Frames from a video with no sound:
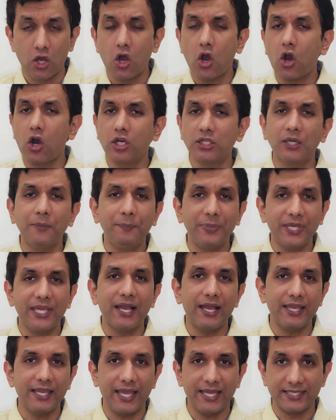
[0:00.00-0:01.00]
or the
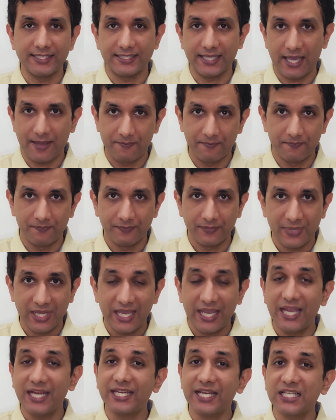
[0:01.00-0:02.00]
BI exam.
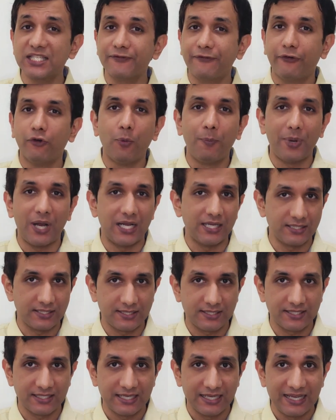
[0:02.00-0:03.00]
It has 4
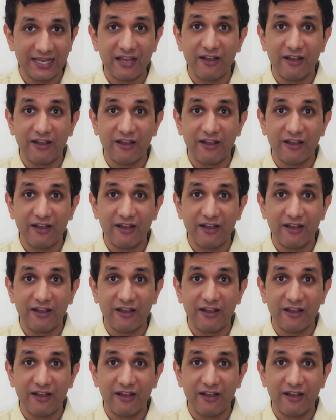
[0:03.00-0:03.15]
parts.